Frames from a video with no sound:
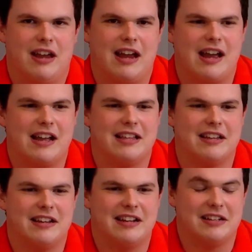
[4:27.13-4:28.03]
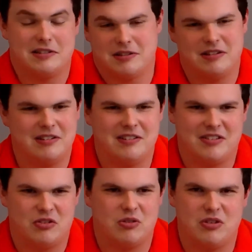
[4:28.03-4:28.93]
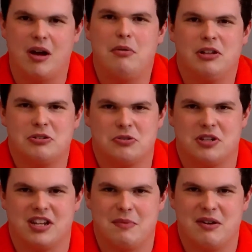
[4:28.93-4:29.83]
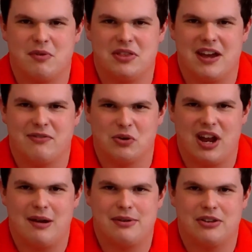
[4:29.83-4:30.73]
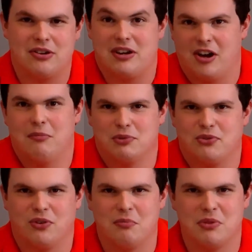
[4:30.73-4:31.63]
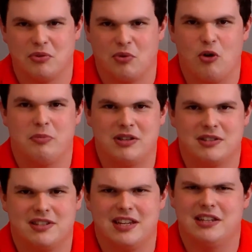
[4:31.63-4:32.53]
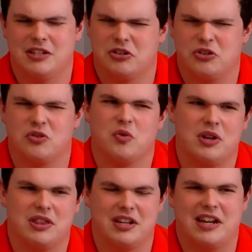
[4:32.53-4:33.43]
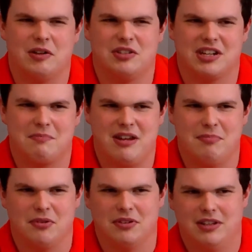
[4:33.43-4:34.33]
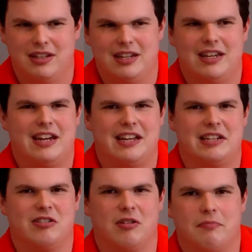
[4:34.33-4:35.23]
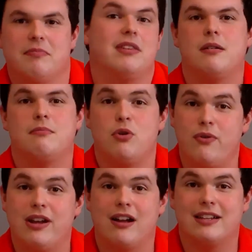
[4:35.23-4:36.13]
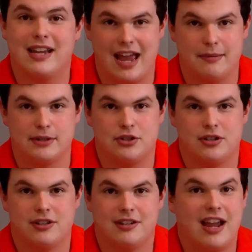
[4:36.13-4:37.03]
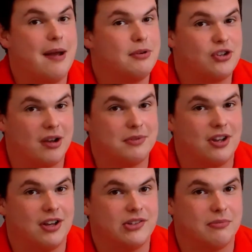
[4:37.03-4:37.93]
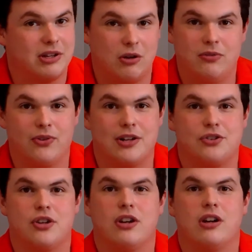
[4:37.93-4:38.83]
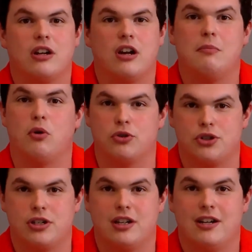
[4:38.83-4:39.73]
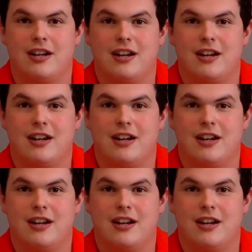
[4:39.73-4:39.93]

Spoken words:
And it's double interesting to me when that vocabulary comes from the Romans that destroyed the Celtic people in Europe. Moving on to cabbage. Cabbage comes to us from the Old French caboche.